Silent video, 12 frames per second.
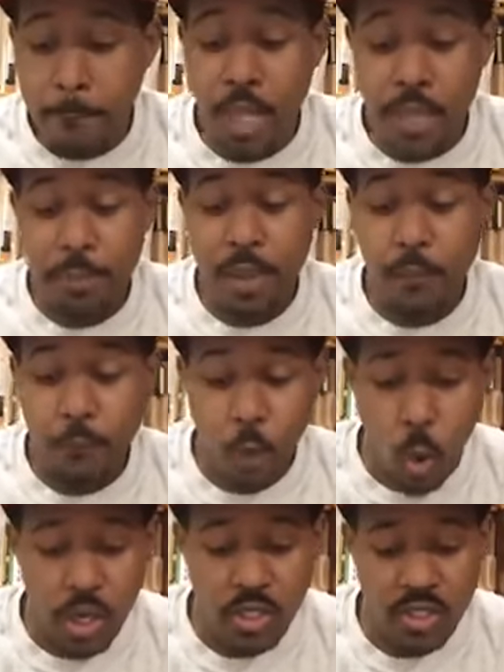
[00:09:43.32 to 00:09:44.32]
But
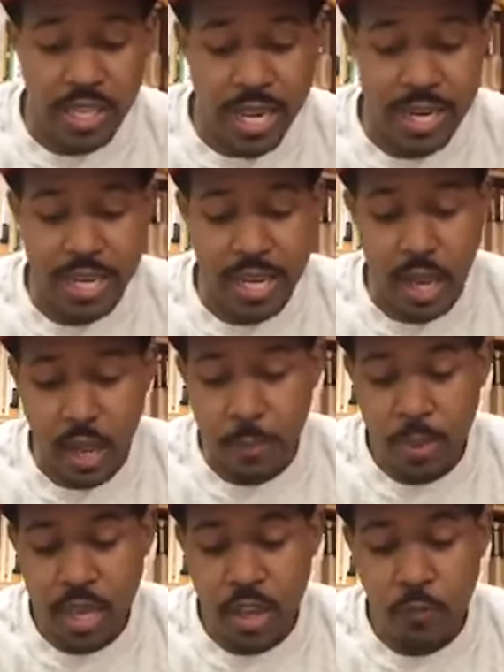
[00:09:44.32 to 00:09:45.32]
before standing
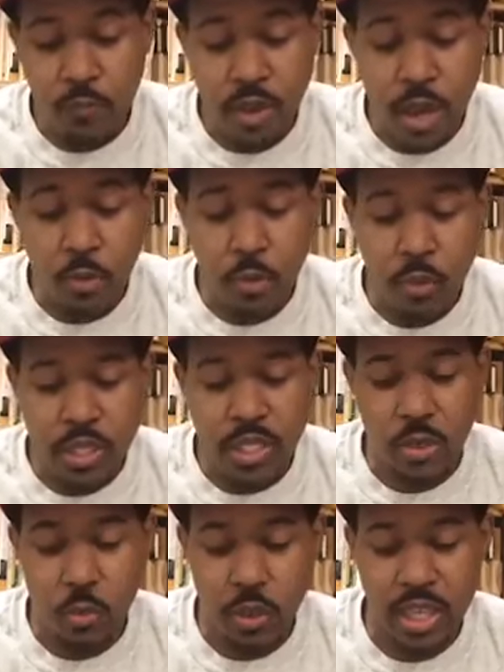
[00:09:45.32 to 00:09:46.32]
up, he felt
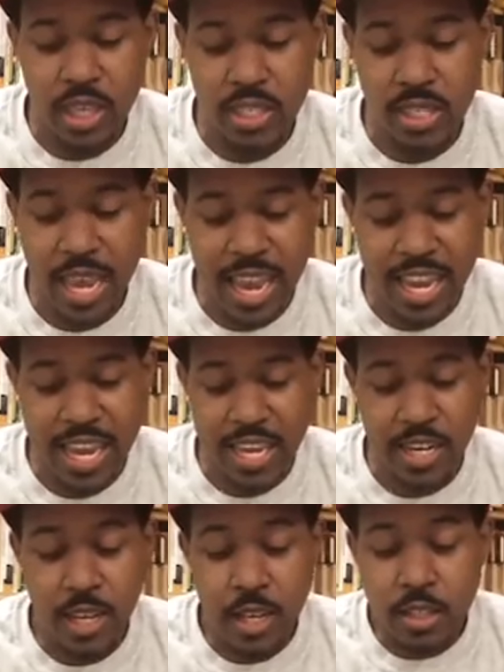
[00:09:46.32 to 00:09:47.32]
with his
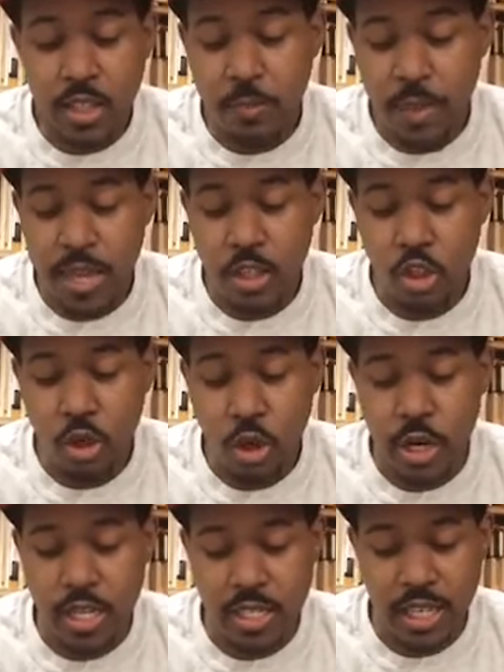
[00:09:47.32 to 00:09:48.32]
hand to make
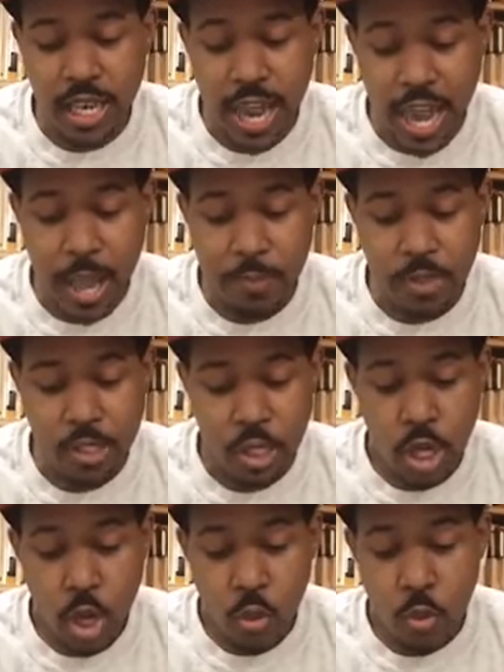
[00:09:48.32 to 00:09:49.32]
sure his caps
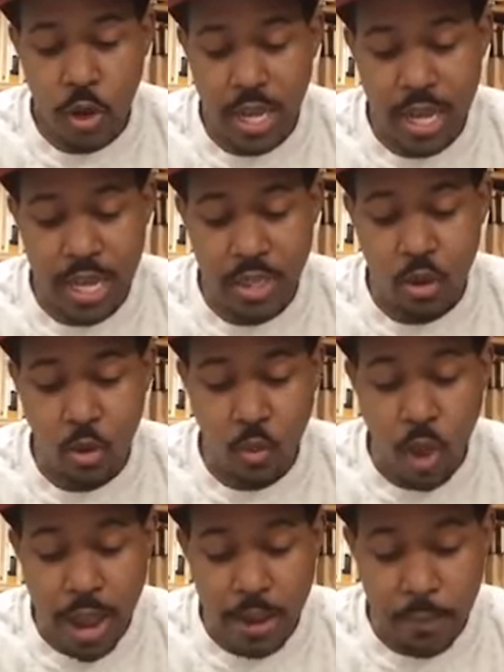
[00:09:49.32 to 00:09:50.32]
were in the
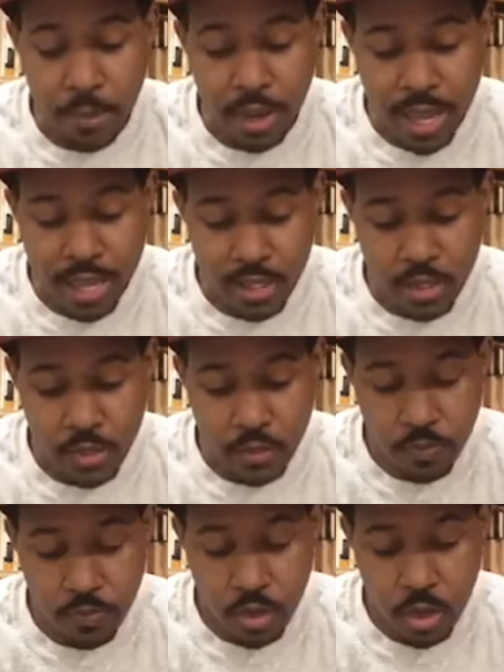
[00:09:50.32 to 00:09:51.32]
right place.
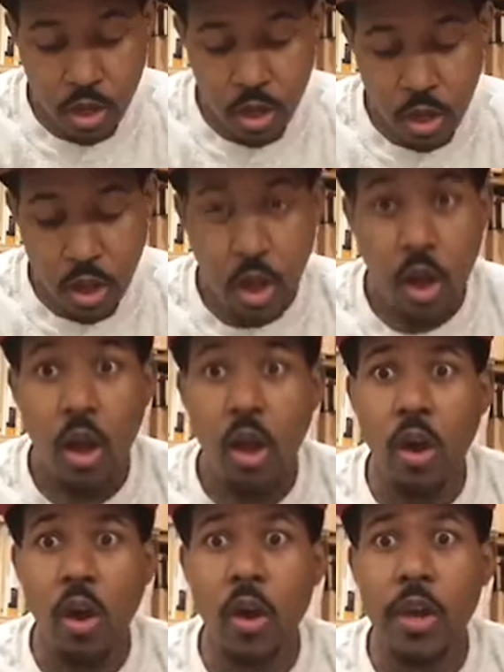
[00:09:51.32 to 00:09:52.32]

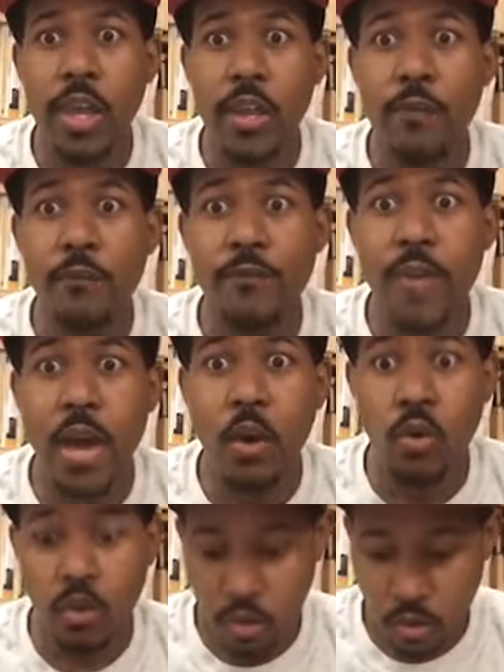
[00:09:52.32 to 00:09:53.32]
All he
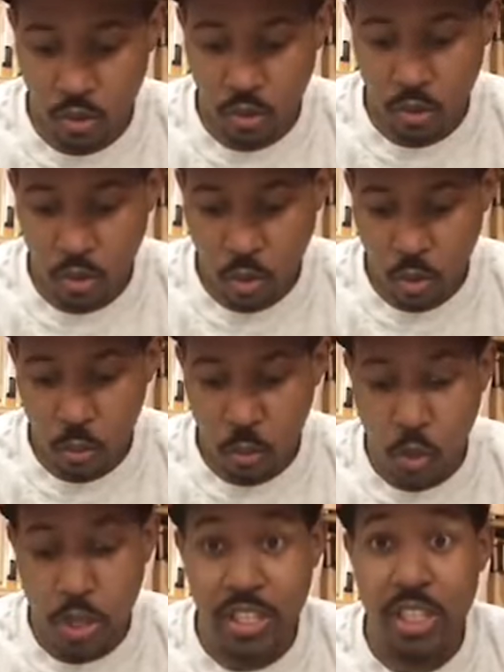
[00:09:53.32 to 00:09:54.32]
felt
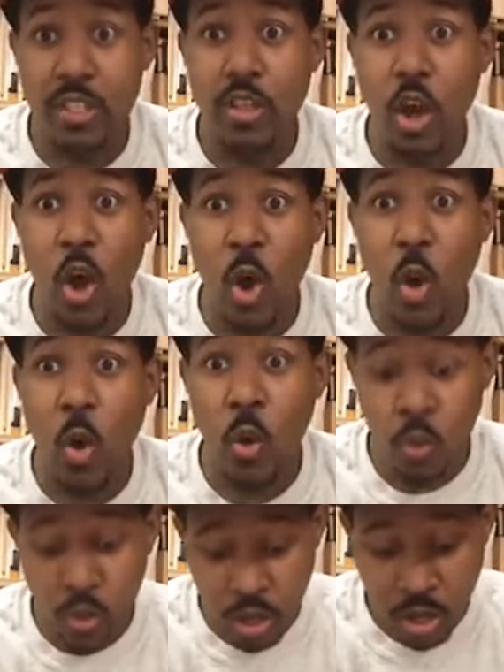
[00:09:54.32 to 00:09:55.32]
was his
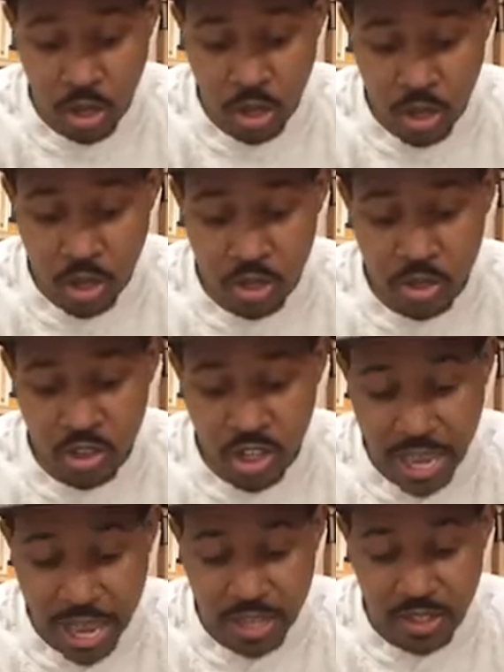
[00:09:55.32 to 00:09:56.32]
own
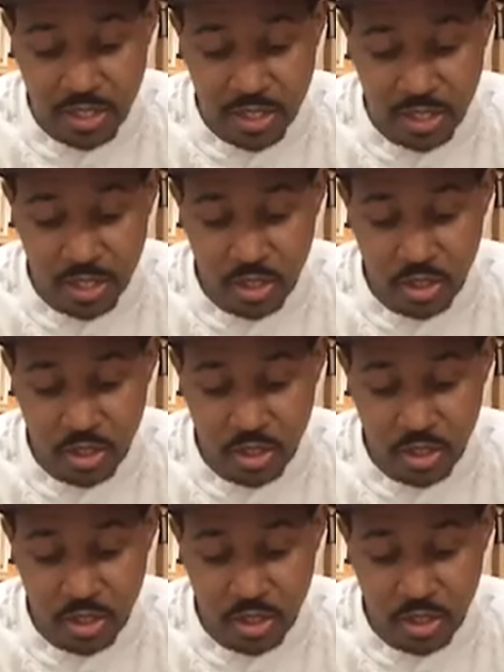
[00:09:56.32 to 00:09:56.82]
checked